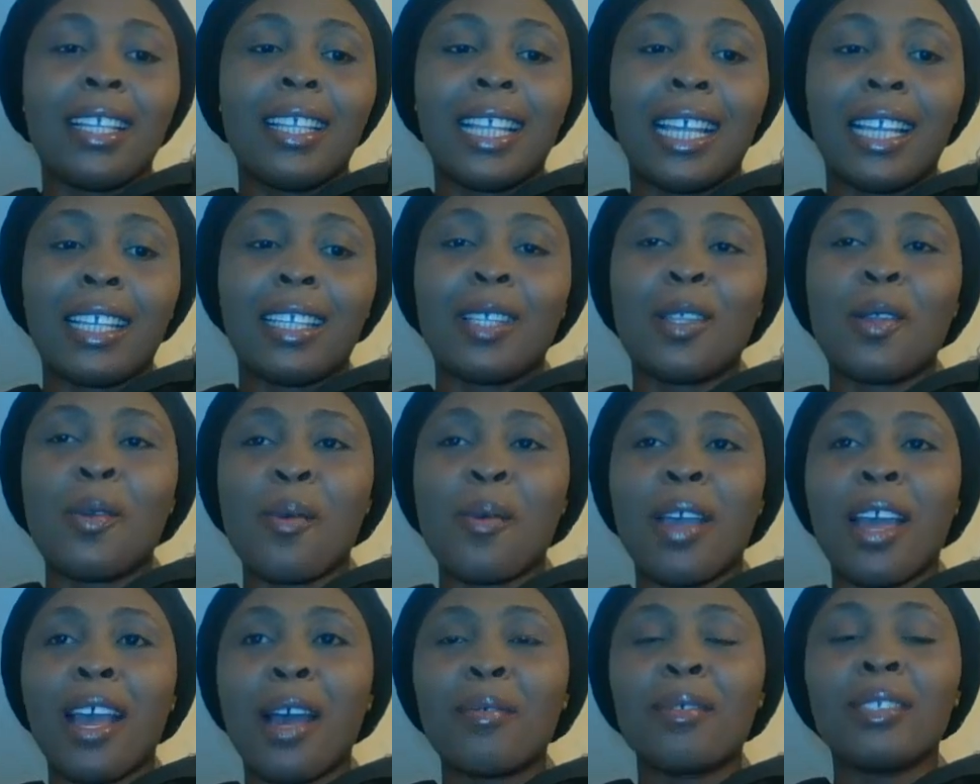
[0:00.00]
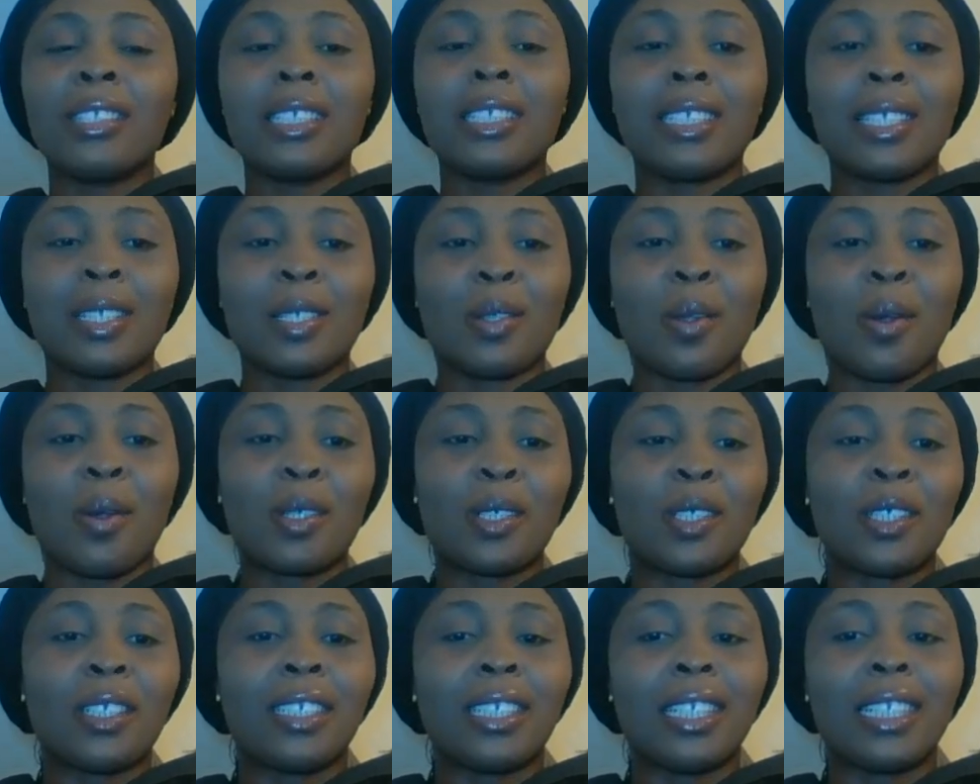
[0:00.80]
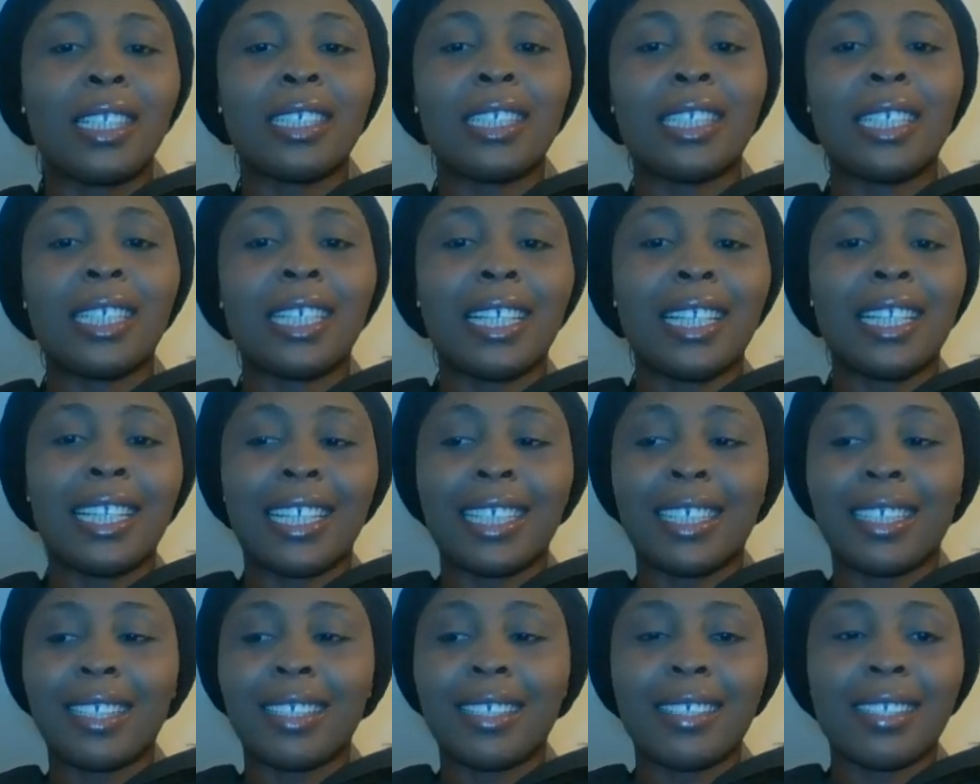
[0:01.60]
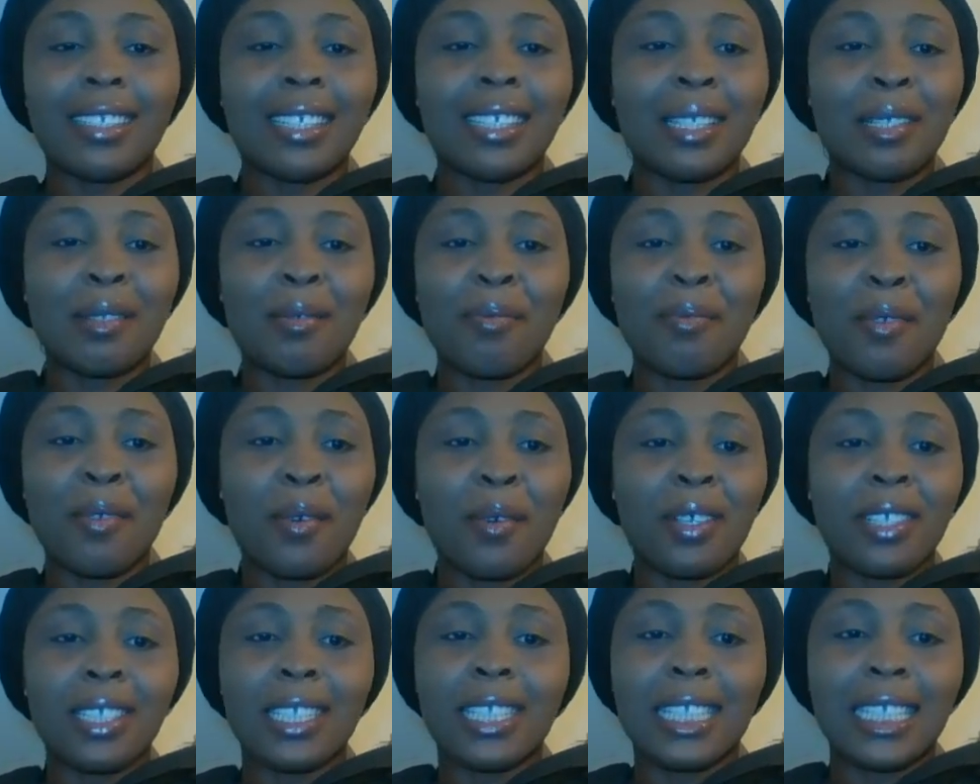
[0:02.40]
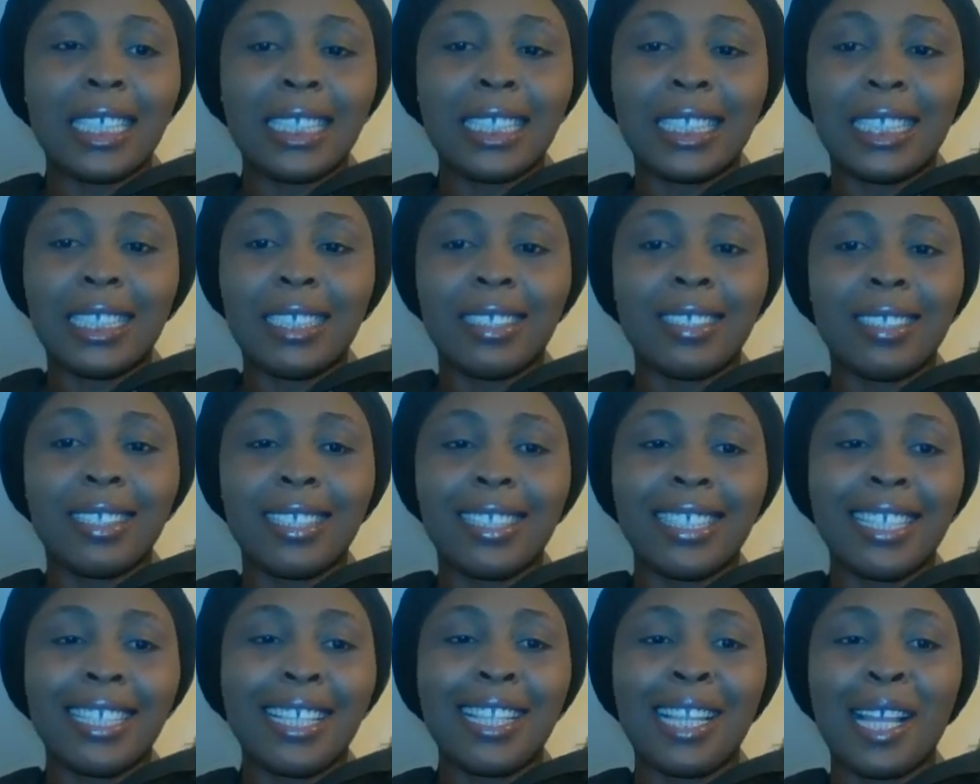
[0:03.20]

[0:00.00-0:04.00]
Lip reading: Like, you know, we're having a discussion, and then you're like, it's in various stages.